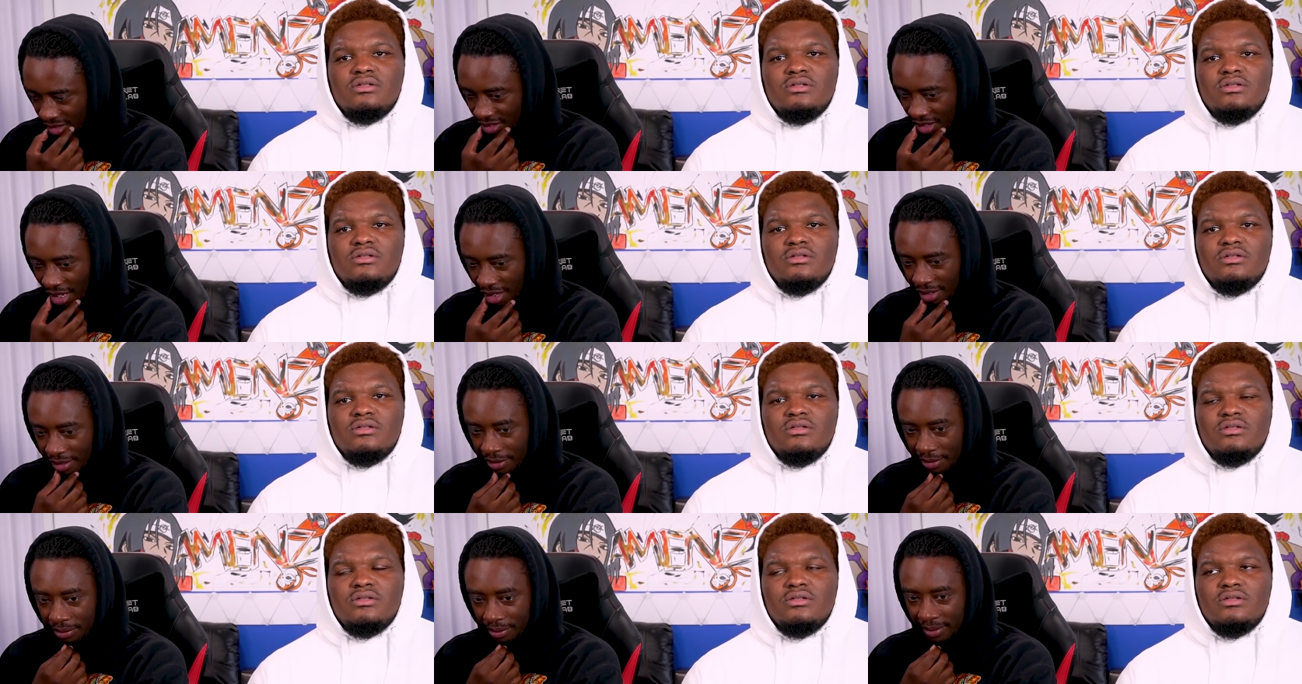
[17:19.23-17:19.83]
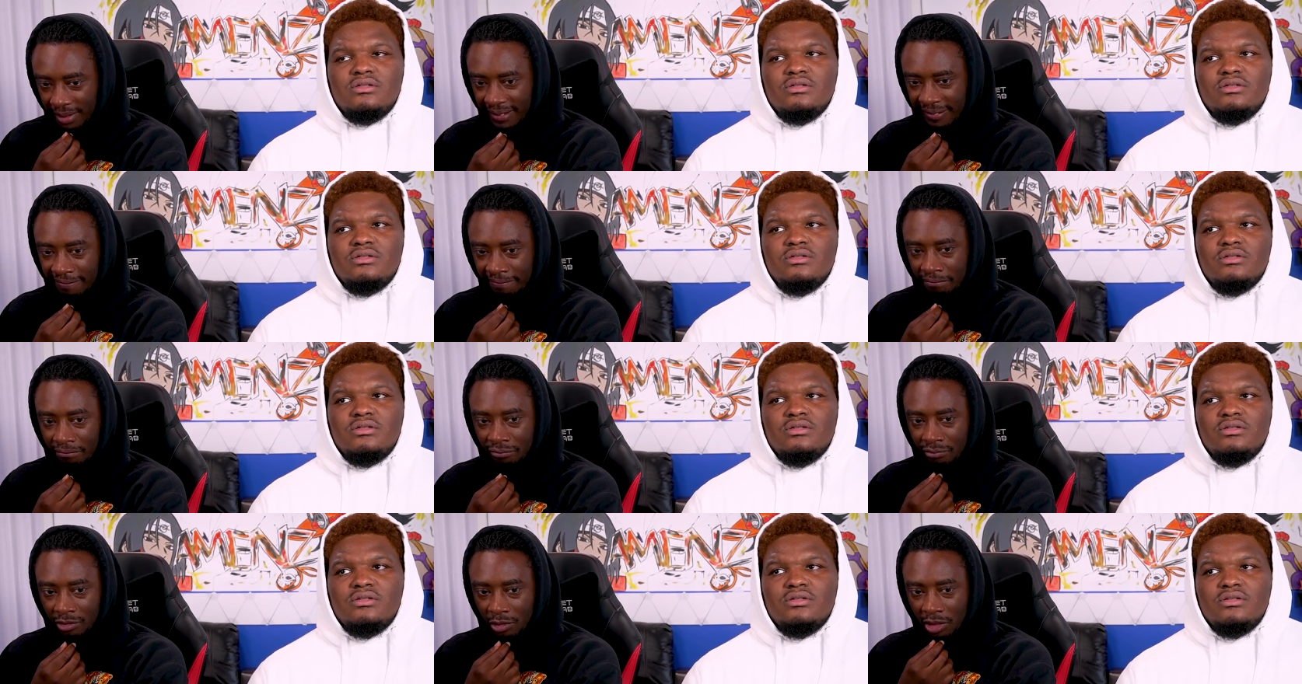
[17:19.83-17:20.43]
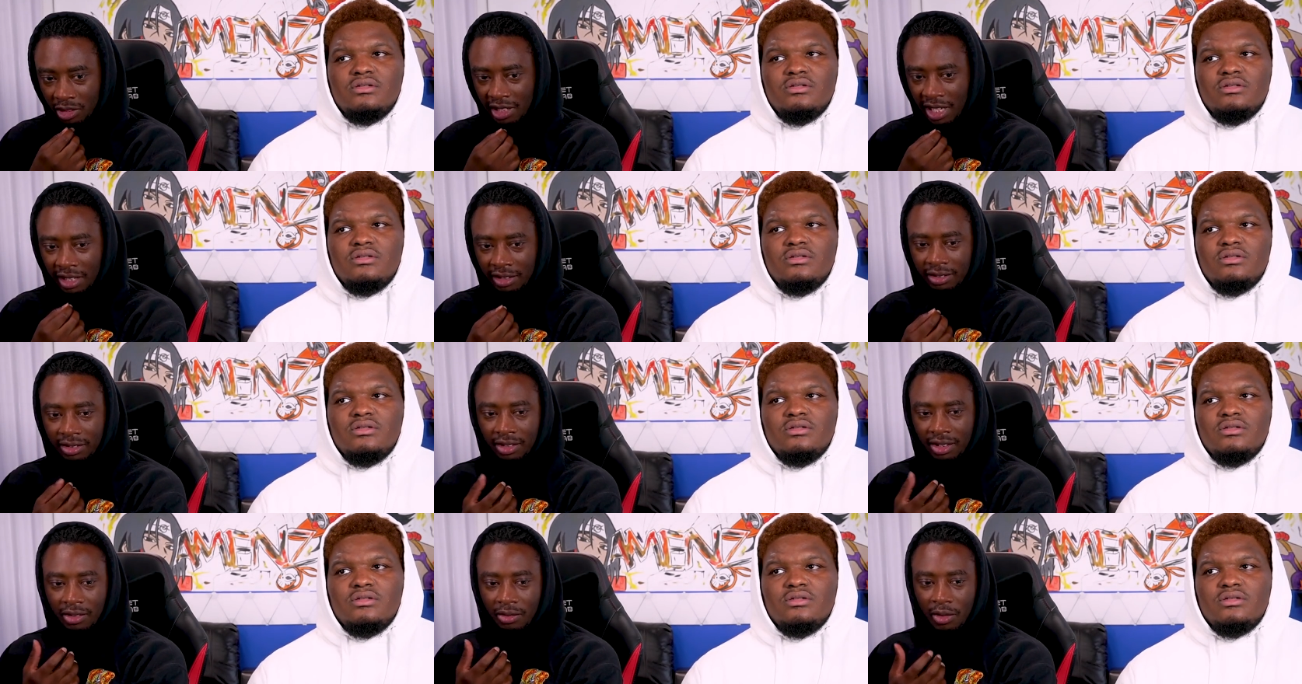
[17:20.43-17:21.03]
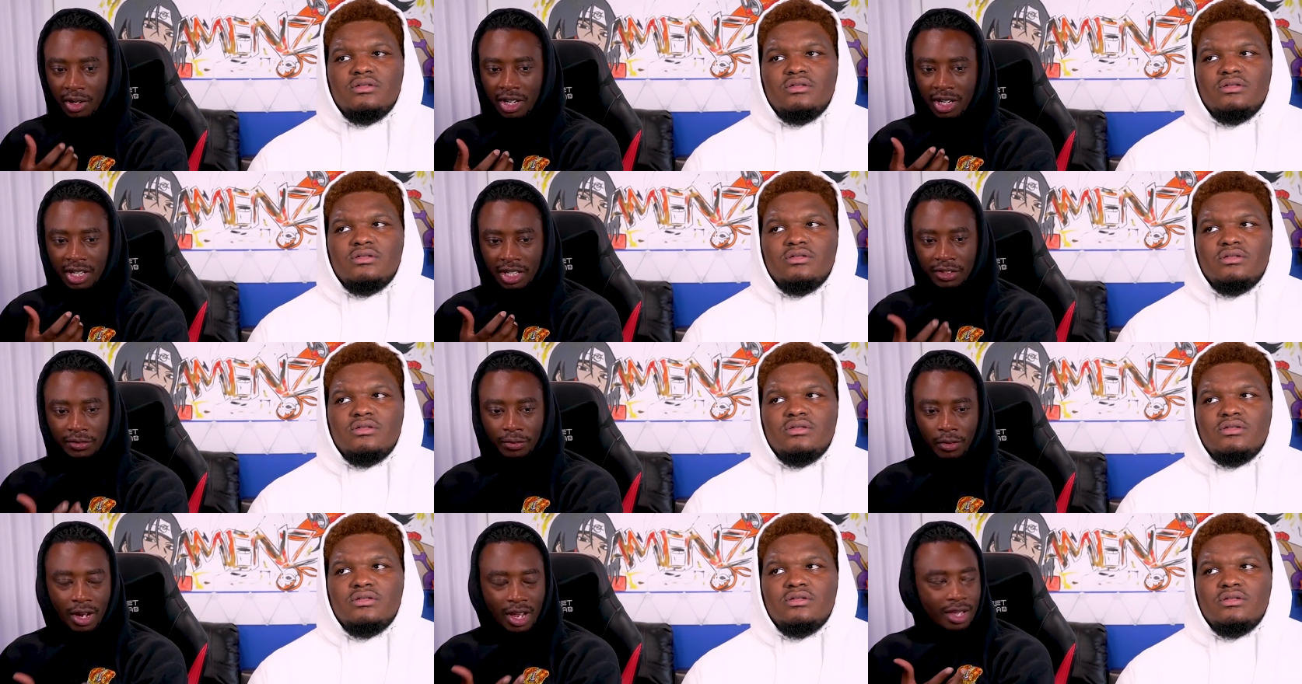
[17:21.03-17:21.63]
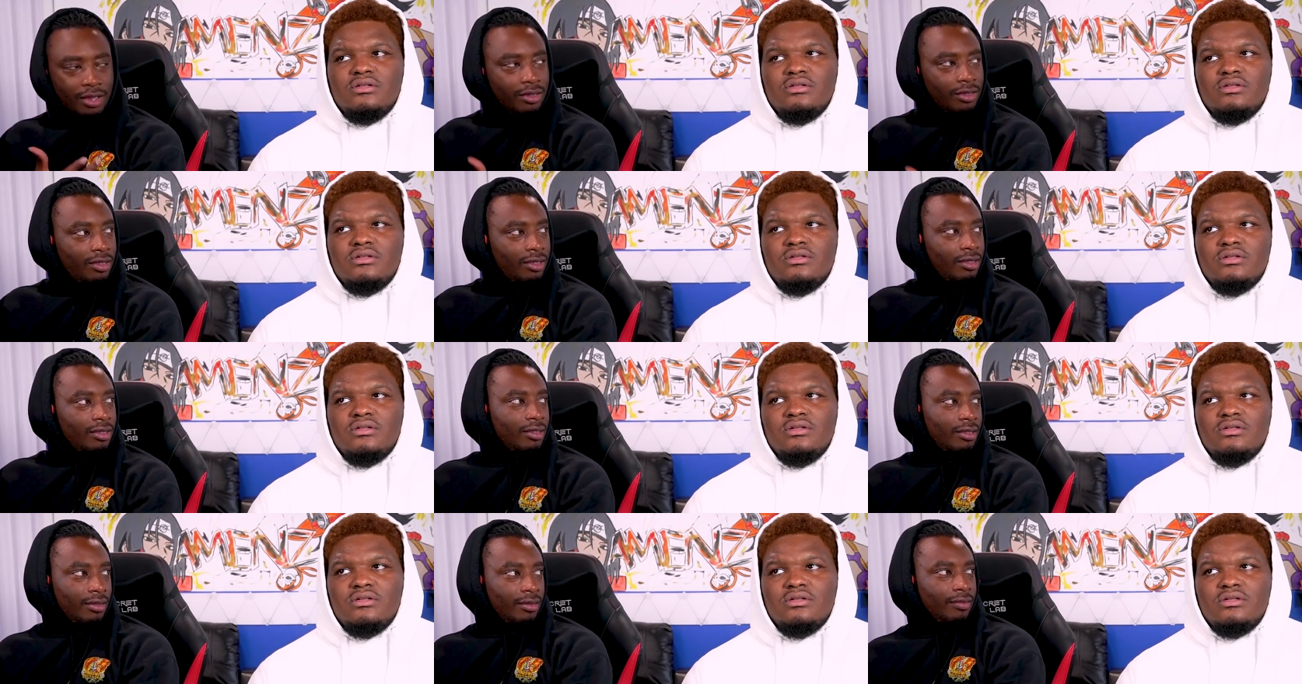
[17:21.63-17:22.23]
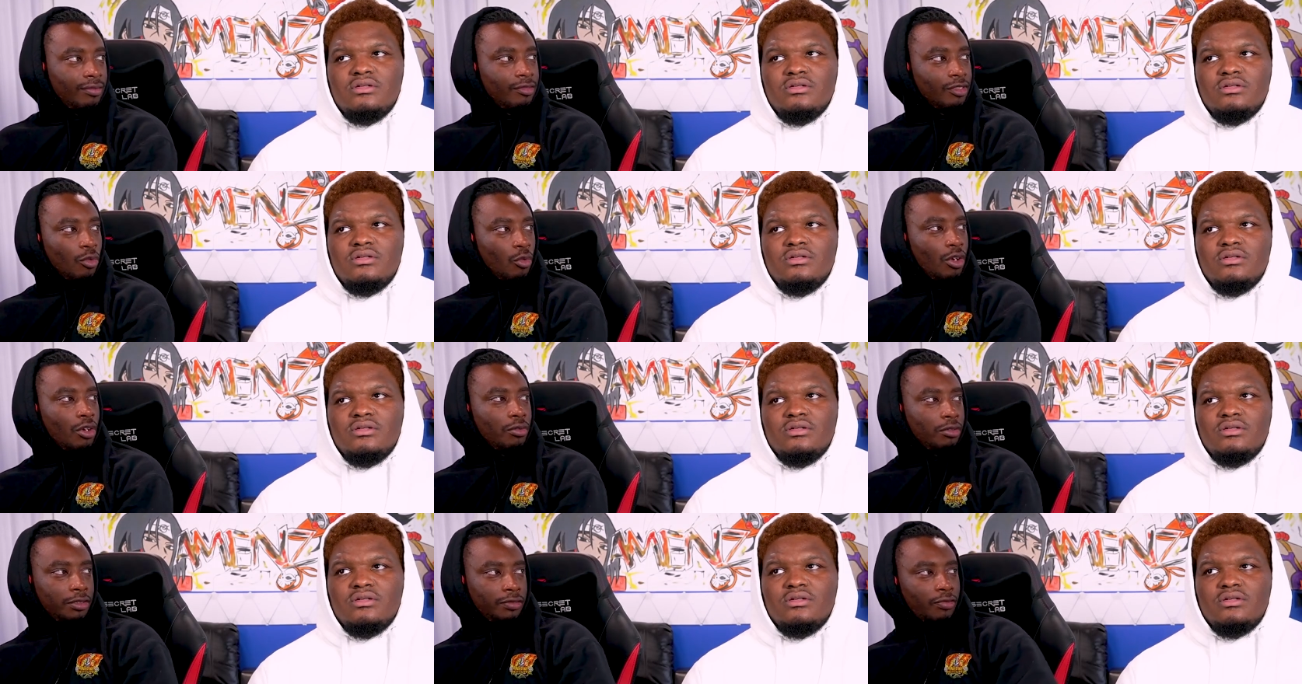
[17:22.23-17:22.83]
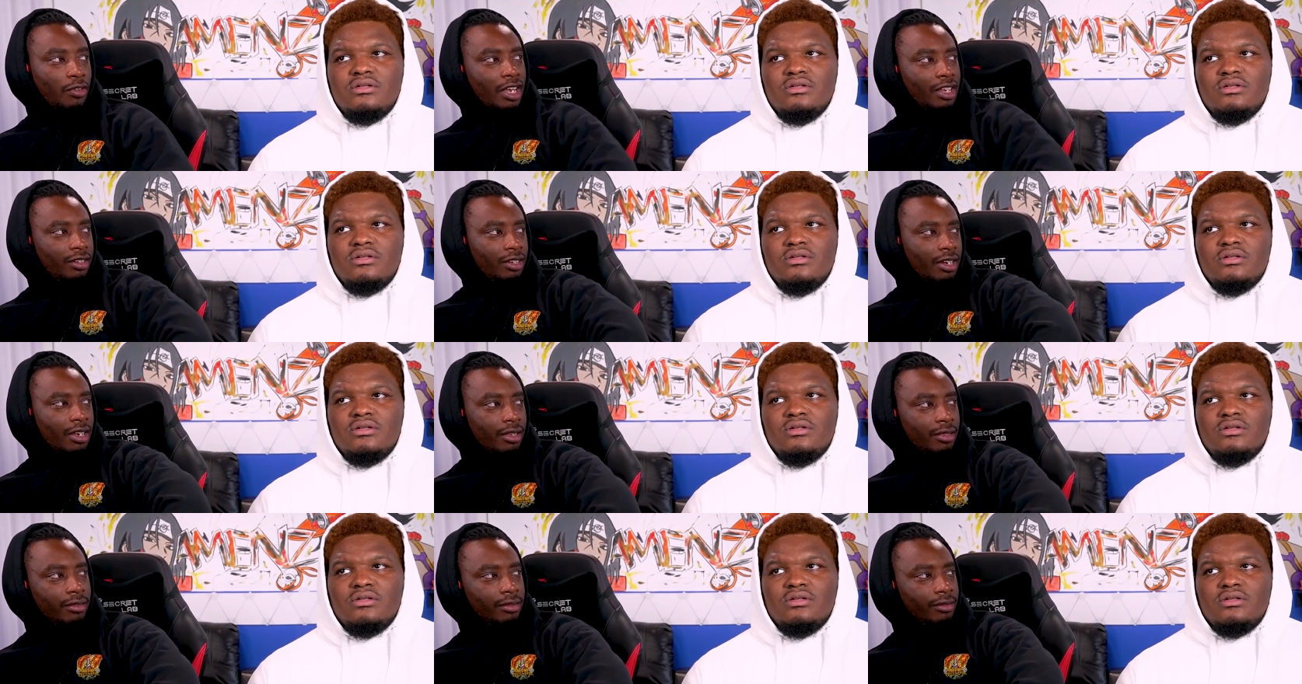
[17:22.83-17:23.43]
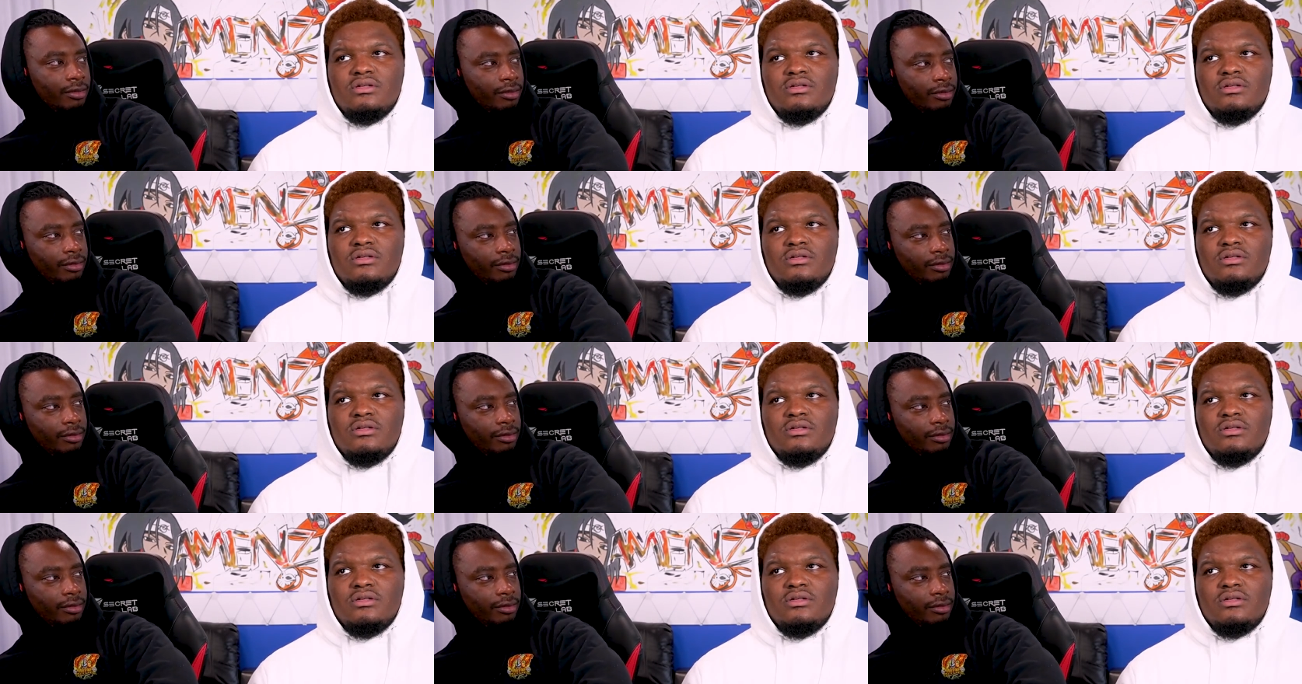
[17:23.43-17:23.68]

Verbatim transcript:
Speaker 1: Is that is that the one of his friends? The one who was fragile?